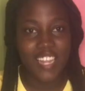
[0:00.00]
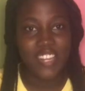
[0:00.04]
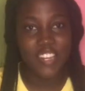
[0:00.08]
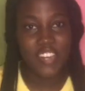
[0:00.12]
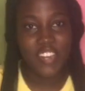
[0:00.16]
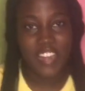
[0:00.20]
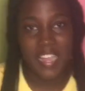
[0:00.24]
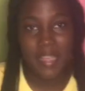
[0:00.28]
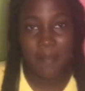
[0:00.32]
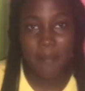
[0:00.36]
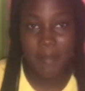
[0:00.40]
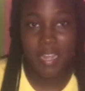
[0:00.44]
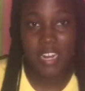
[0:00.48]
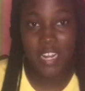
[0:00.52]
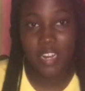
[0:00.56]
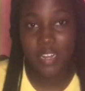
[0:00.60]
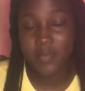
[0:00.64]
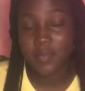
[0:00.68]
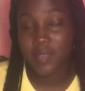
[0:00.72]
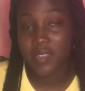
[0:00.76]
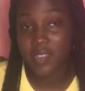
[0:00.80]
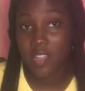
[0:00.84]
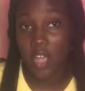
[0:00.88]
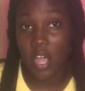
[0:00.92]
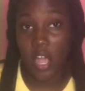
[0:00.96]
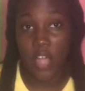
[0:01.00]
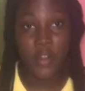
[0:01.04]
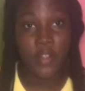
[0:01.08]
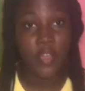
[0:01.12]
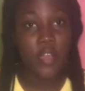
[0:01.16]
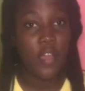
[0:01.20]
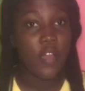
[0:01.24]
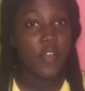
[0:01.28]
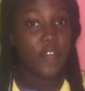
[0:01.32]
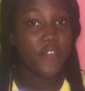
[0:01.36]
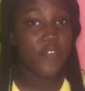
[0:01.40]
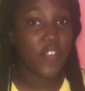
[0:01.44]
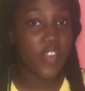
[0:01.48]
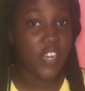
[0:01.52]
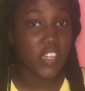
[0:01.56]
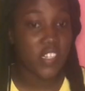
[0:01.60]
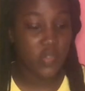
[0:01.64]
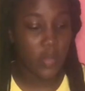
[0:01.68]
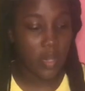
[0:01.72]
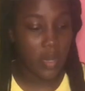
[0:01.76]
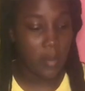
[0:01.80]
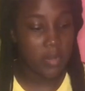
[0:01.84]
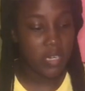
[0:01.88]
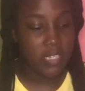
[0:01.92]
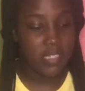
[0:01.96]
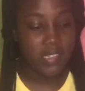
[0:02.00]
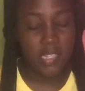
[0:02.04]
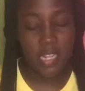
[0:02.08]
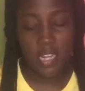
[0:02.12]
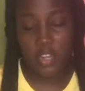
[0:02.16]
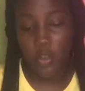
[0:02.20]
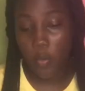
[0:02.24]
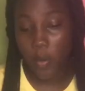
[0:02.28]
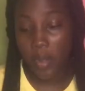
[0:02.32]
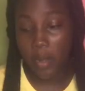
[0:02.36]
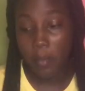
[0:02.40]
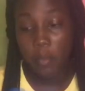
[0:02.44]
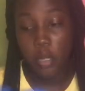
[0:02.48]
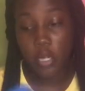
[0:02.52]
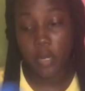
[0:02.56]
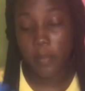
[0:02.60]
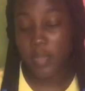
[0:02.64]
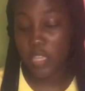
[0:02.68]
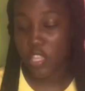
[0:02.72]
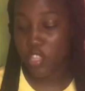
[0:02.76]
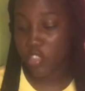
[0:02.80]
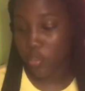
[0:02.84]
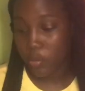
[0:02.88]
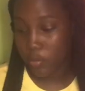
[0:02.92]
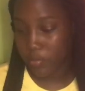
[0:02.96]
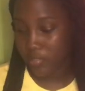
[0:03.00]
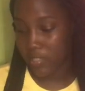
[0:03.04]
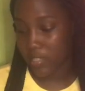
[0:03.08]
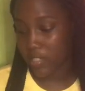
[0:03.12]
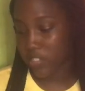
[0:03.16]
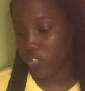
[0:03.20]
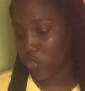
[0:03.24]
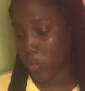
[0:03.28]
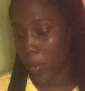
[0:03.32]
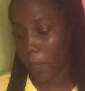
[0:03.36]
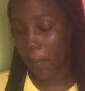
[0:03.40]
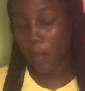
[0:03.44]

great, my glove is on. First, what I'm going to tell you what I'm going to be using. So I'm